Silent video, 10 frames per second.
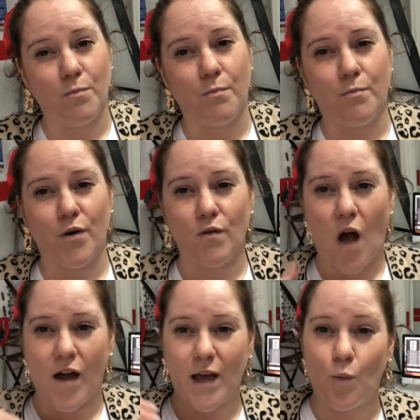
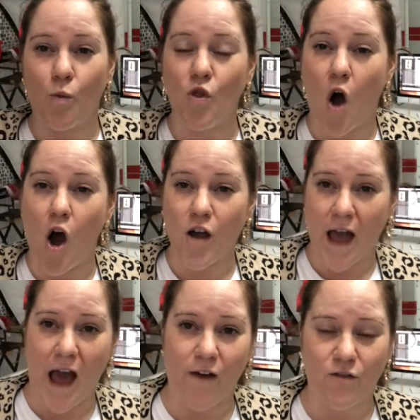prolong it long
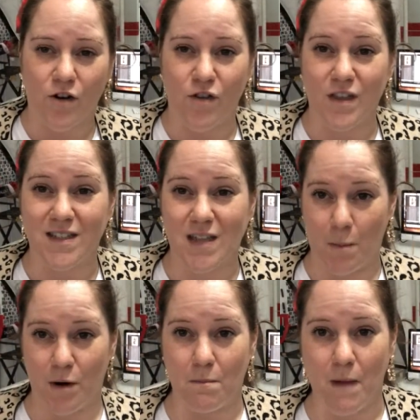after the
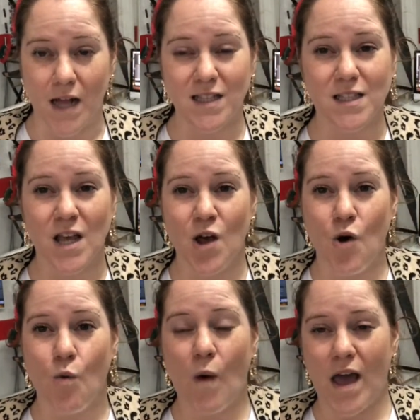summer months
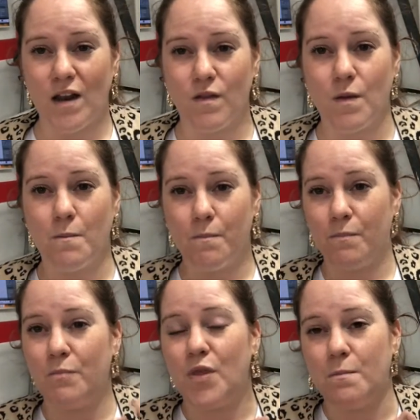when
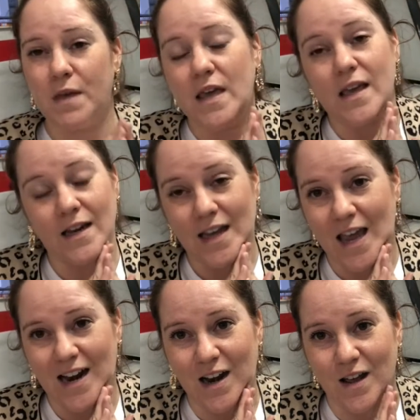the peak in
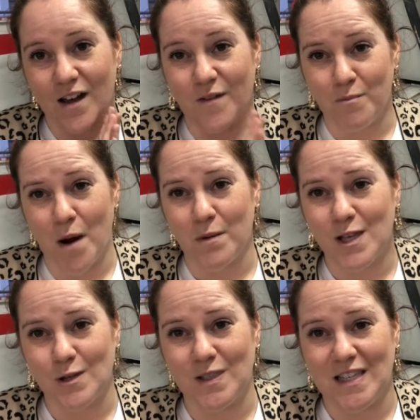Canada of
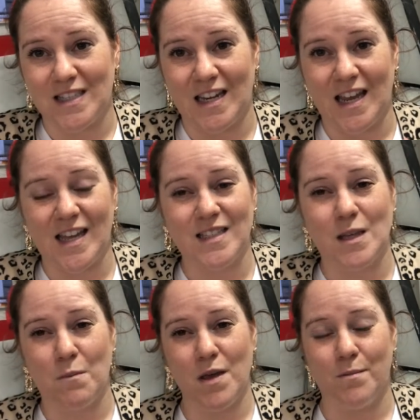barbecue season is.
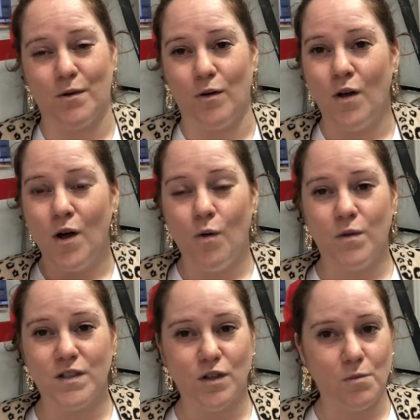Some people will
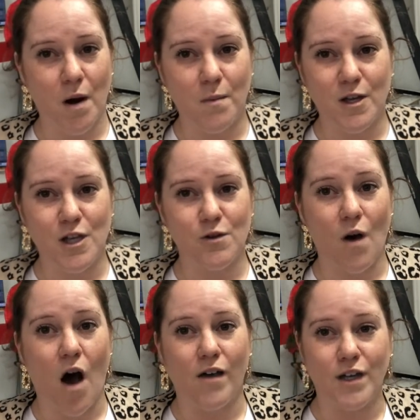still barbecue
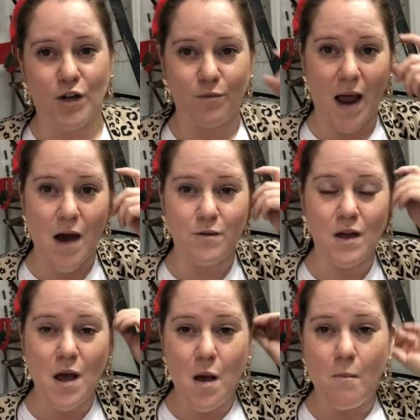all year round,
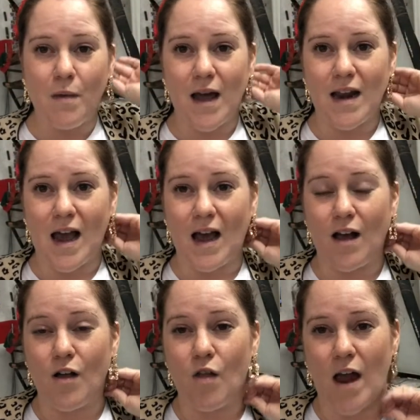but
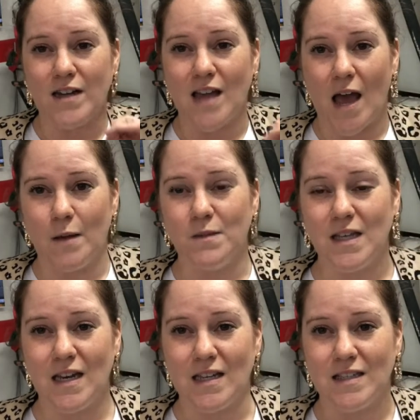a lot of times
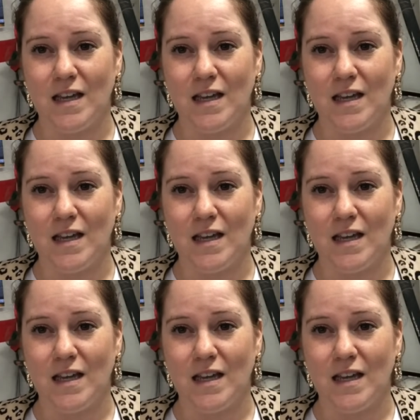it is